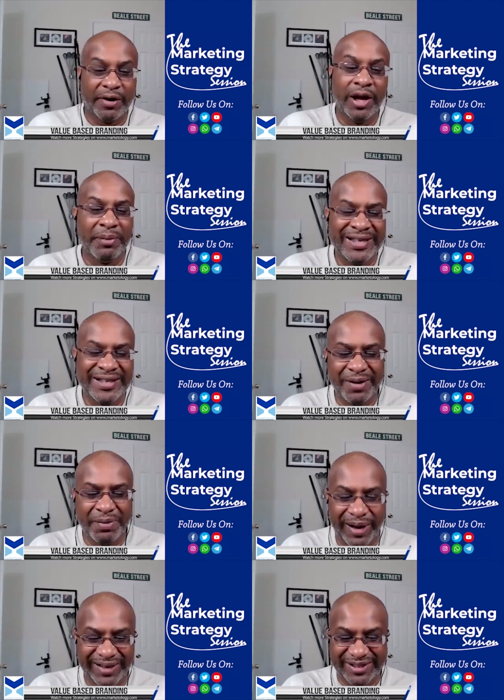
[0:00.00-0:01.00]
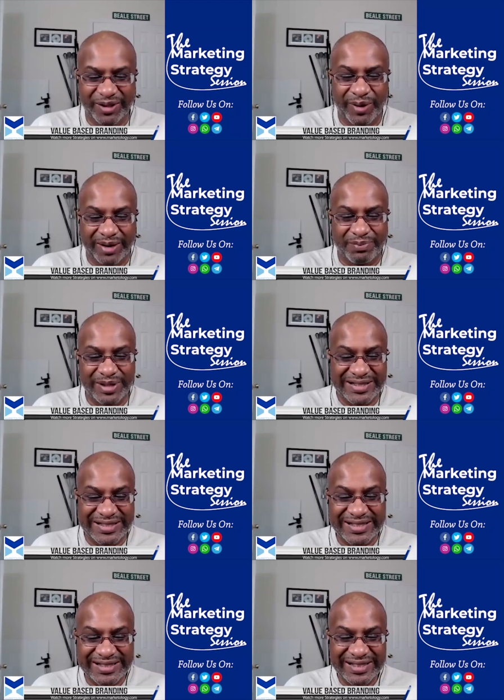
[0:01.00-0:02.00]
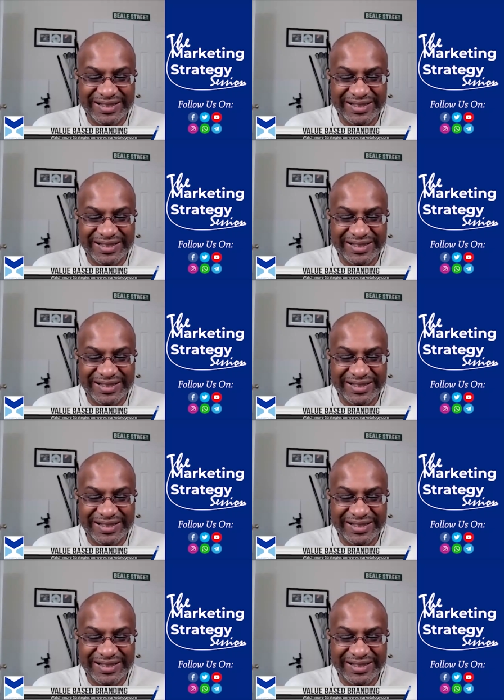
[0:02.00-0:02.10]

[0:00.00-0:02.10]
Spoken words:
I mean, you're about to go out of business.